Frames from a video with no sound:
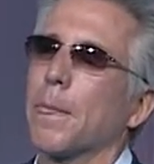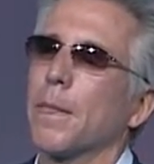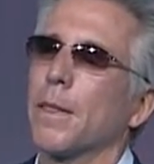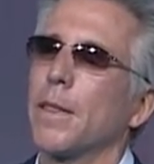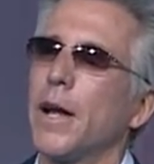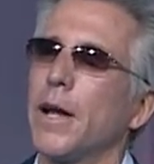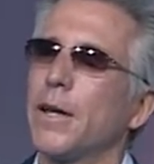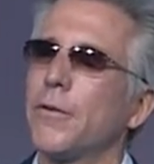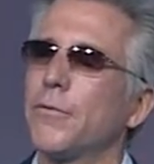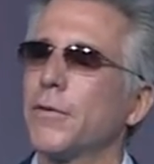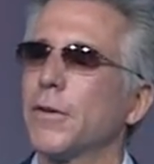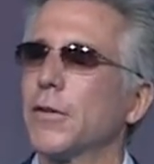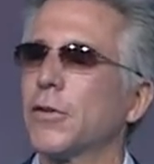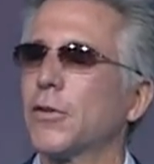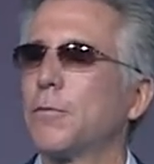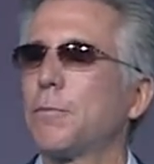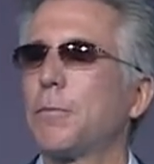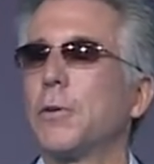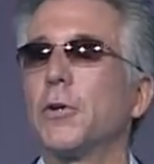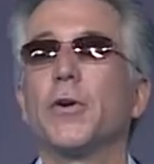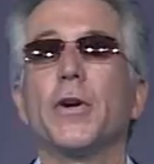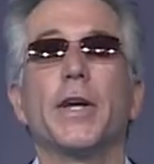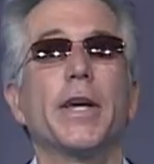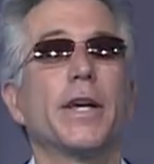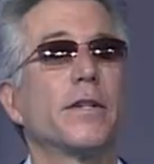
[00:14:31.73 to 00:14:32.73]
life
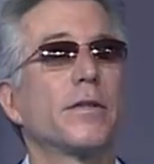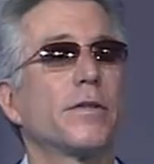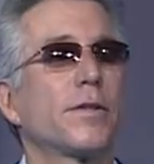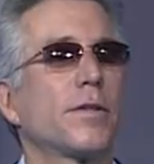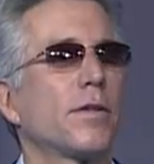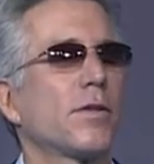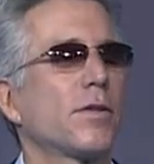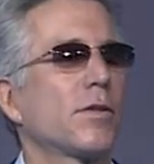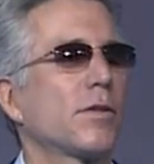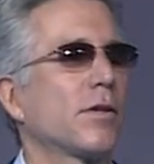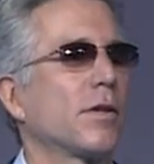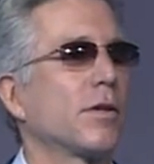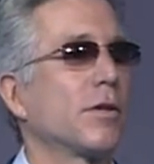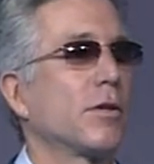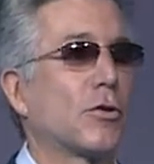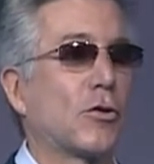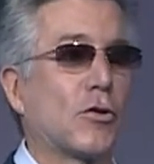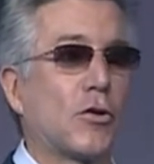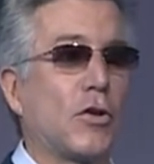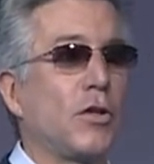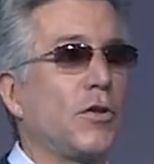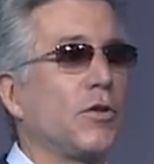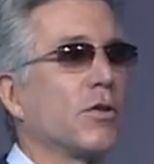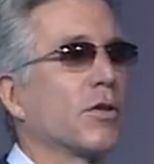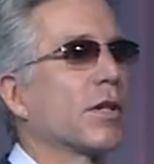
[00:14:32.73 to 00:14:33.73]
experiences, and the
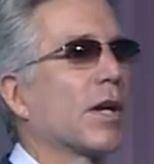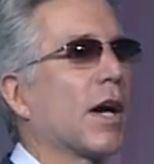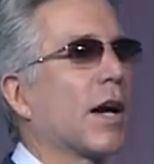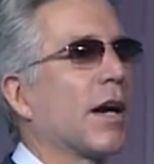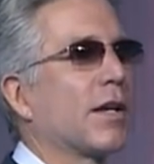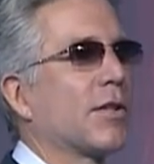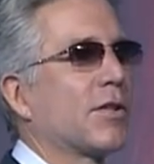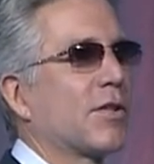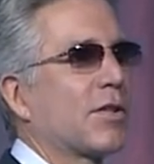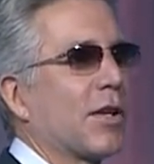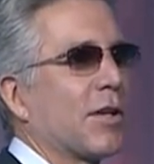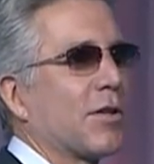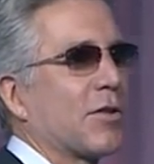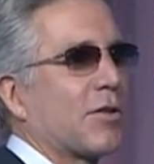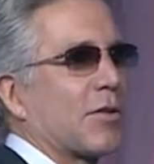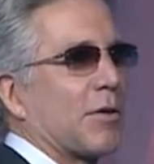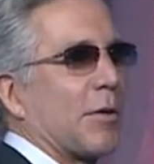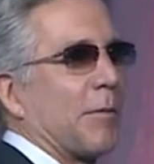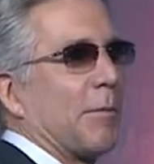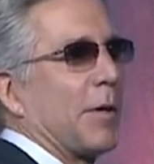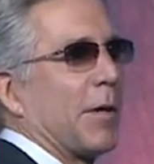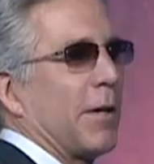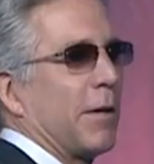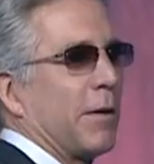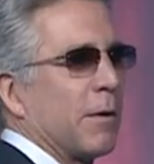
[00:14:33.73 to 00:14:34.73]
senior guy says
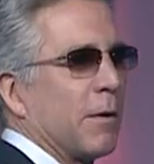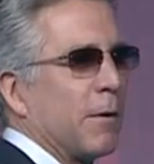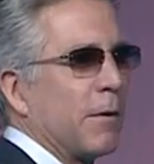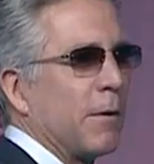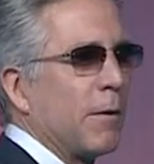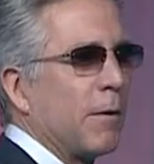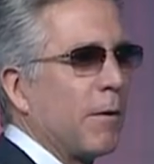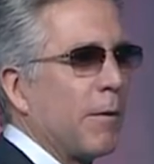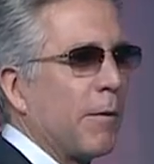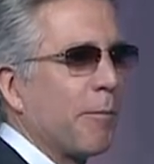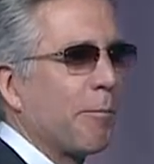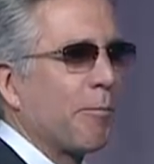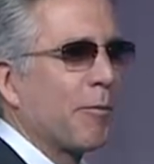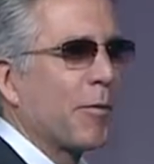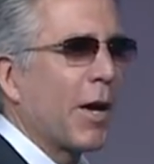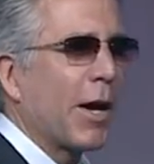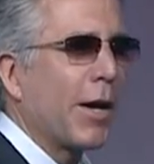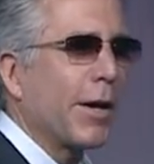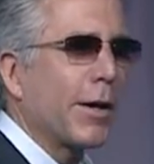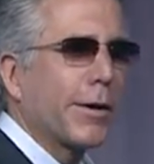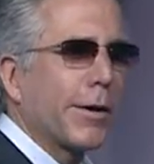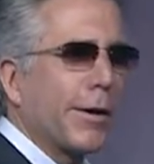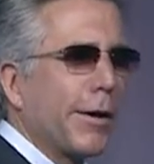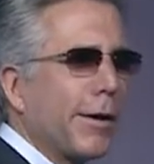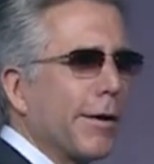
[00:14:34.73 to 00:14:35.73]
to me,
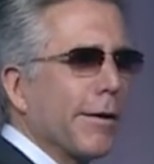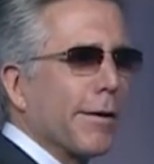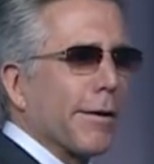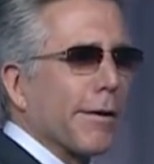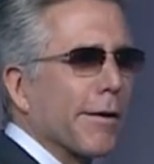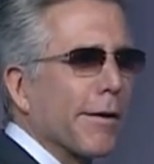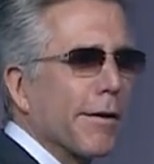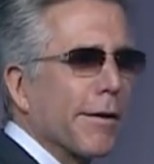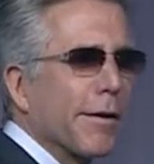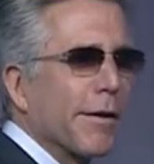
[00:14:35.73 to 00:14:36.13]
Hey, kid,